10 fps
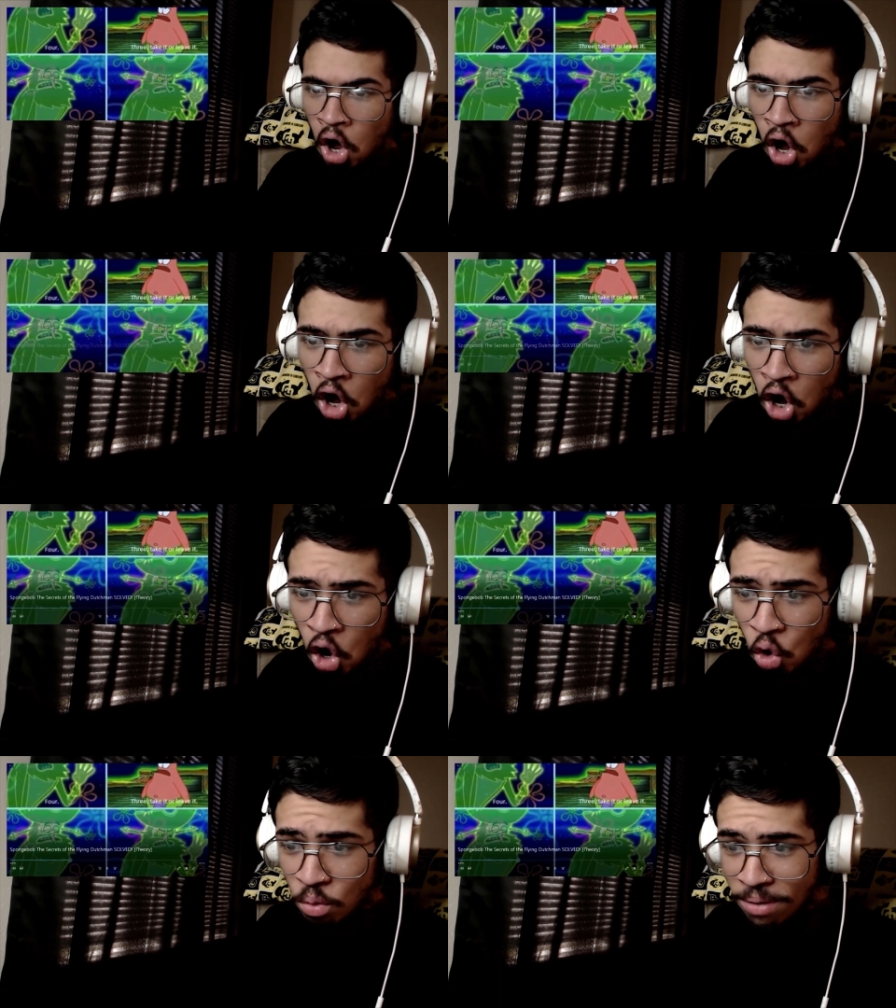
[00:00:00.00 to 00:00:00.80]
a—
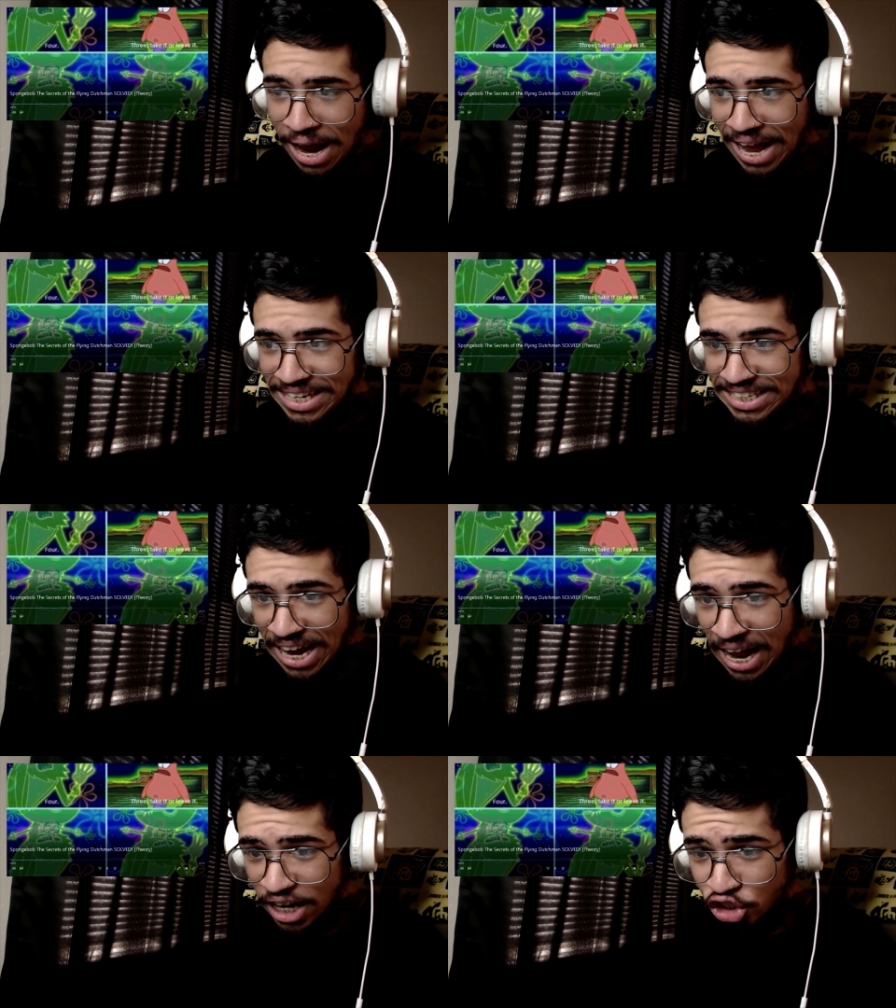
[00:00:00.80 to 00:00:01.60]
Oh my
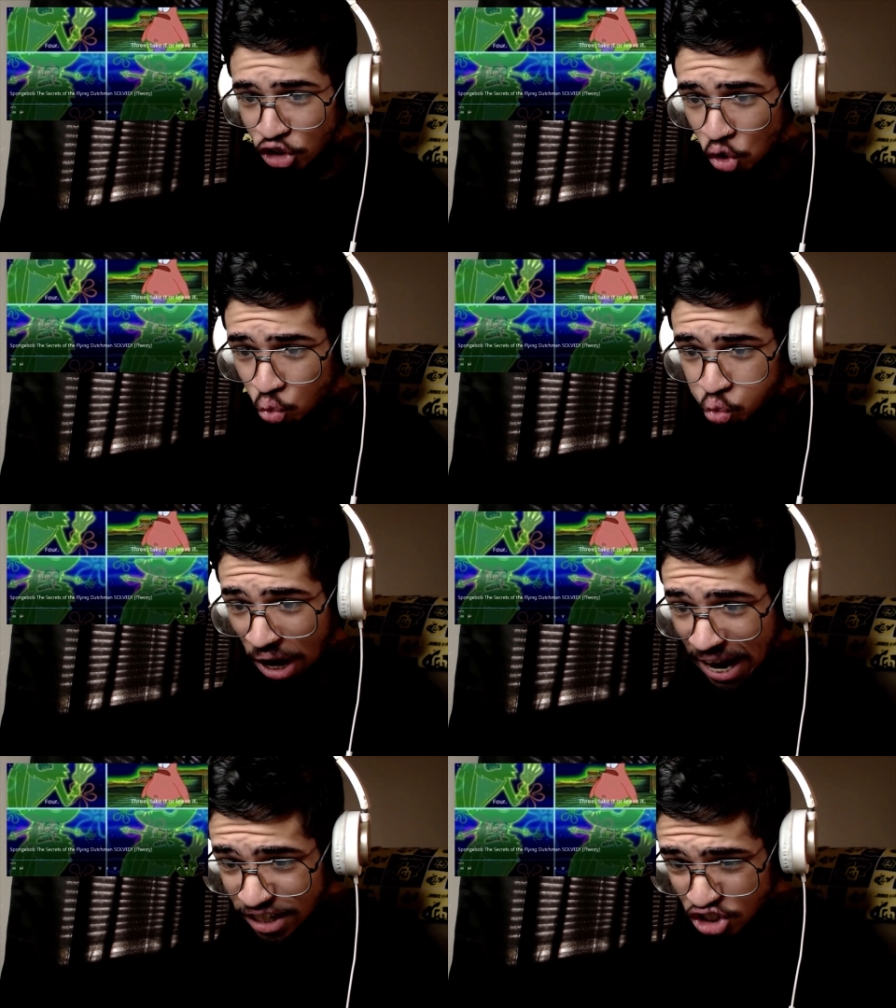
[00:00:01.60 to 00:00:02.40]
god, you're
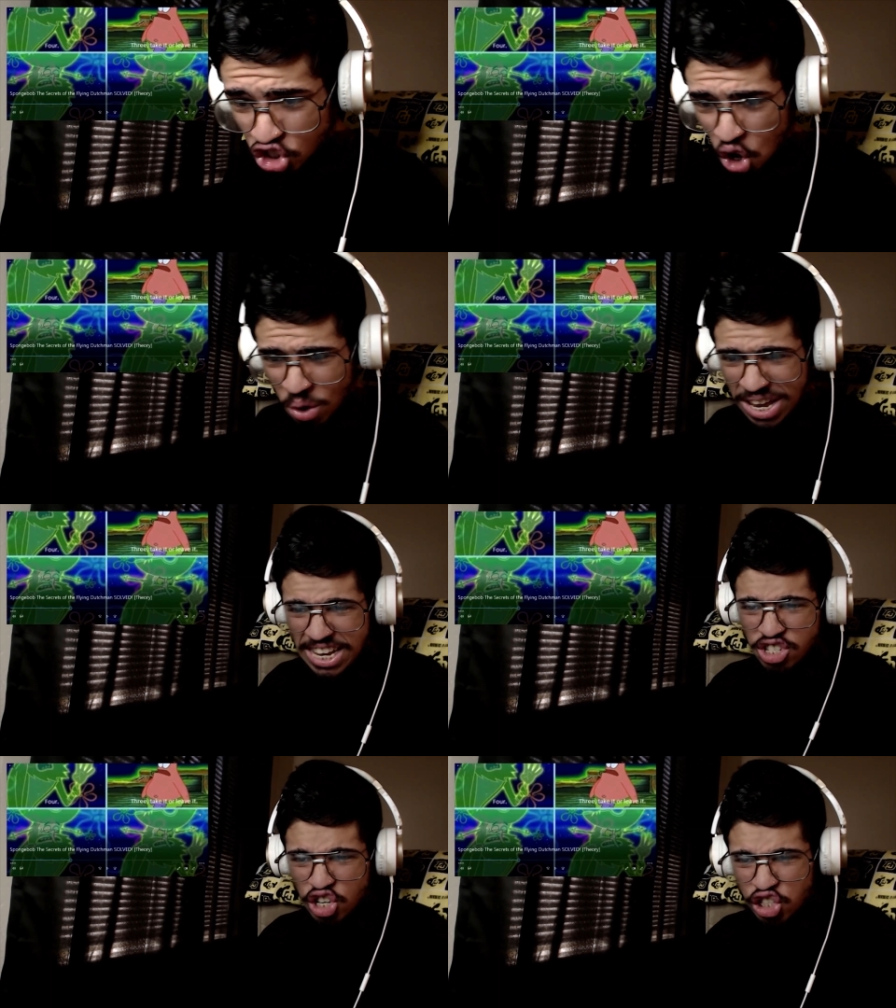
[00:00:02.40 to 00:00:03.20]
right! So
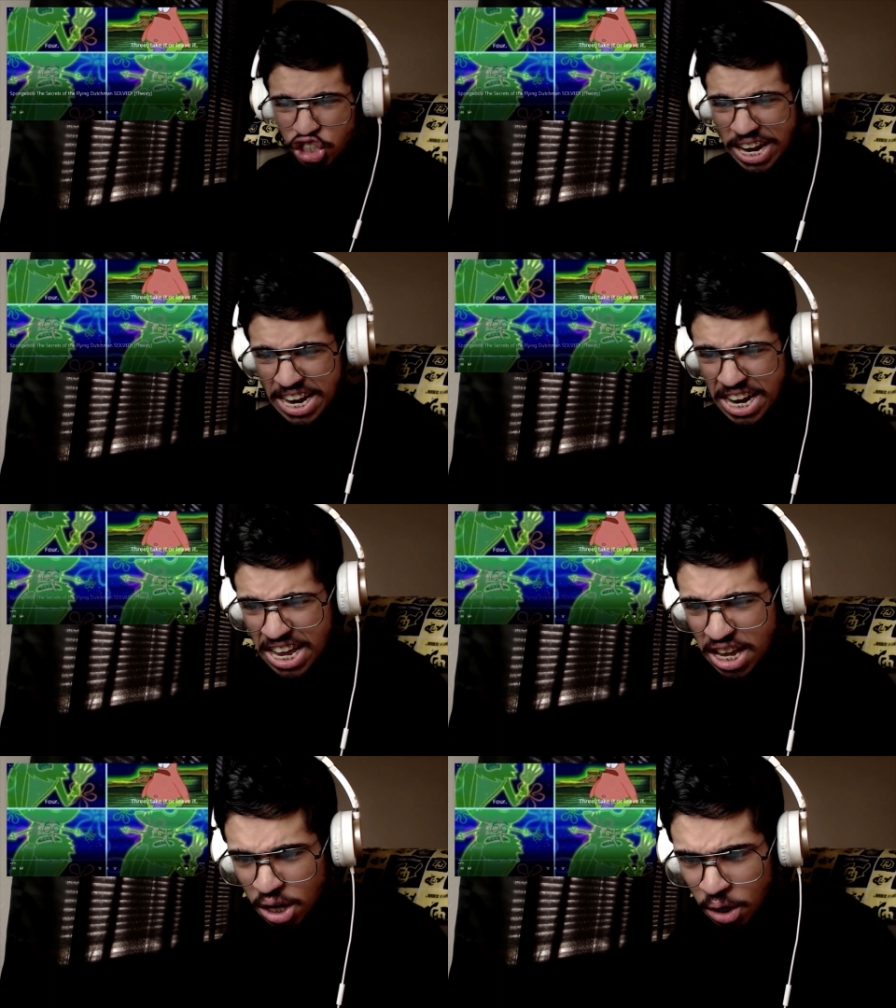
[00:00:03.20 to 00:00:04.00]
he is a genie!